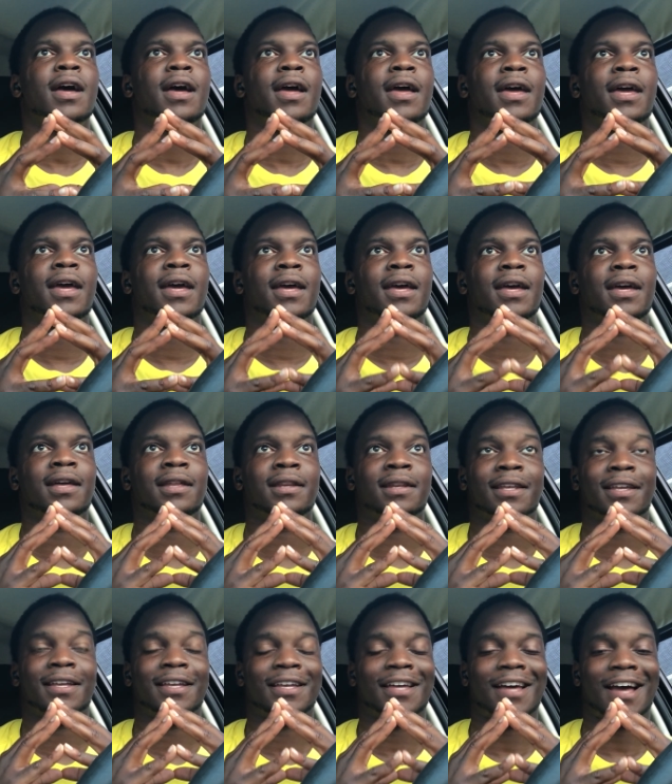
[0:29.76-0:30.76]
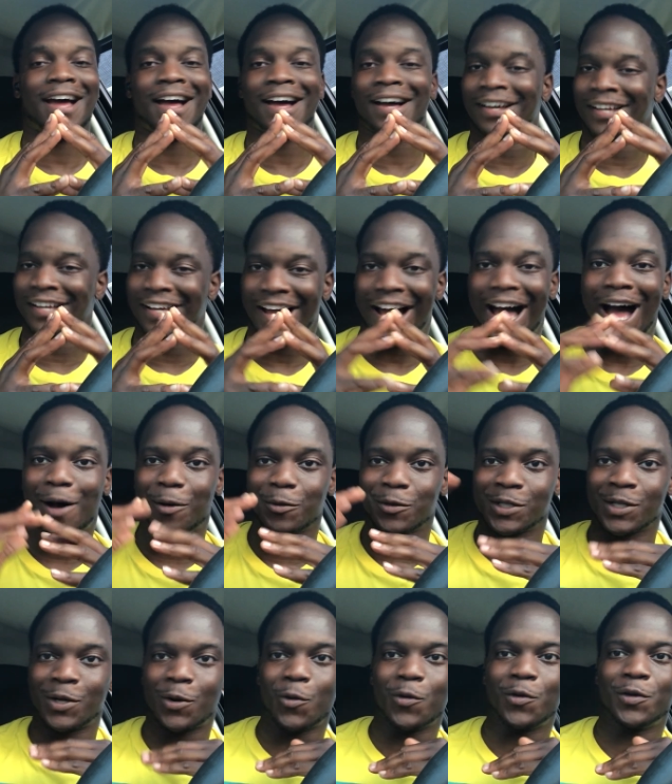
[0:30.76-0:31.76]
And I
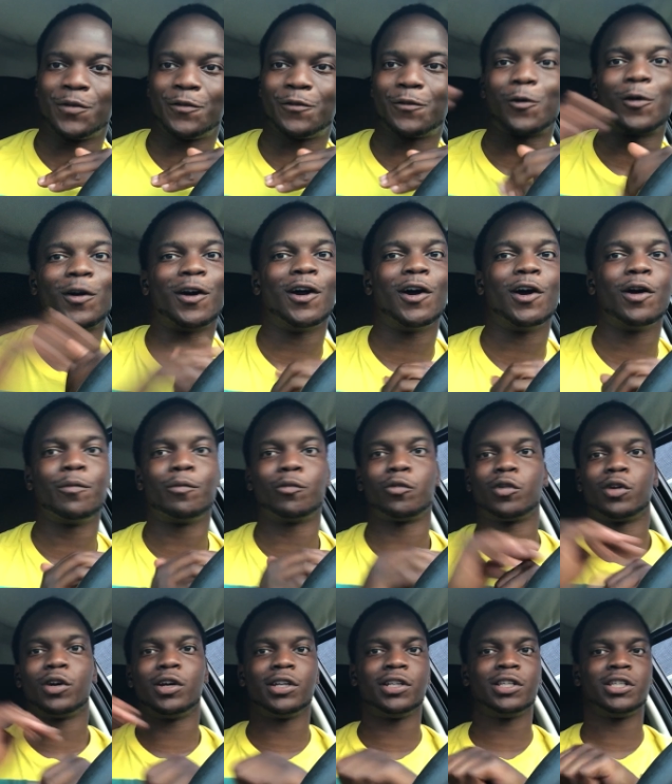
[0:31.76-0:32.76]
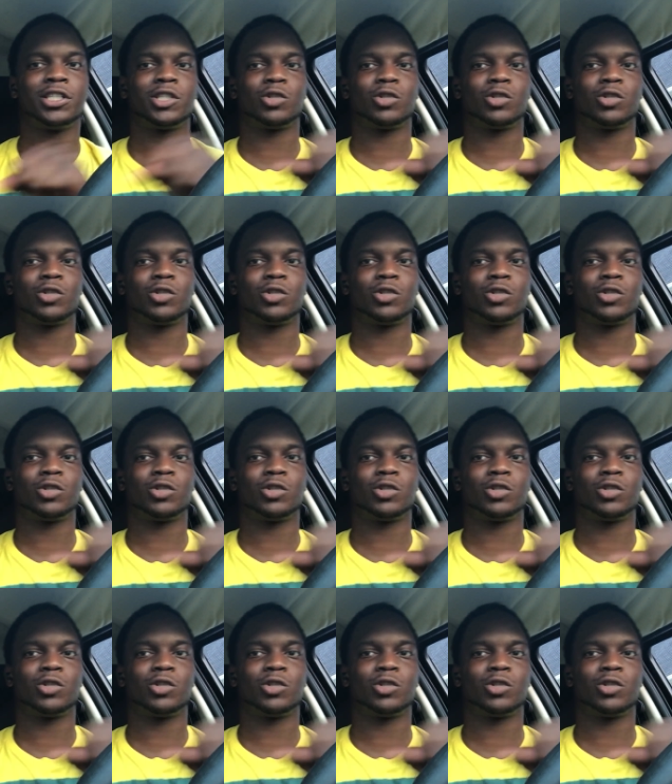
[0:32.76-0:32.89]
was going for a home run,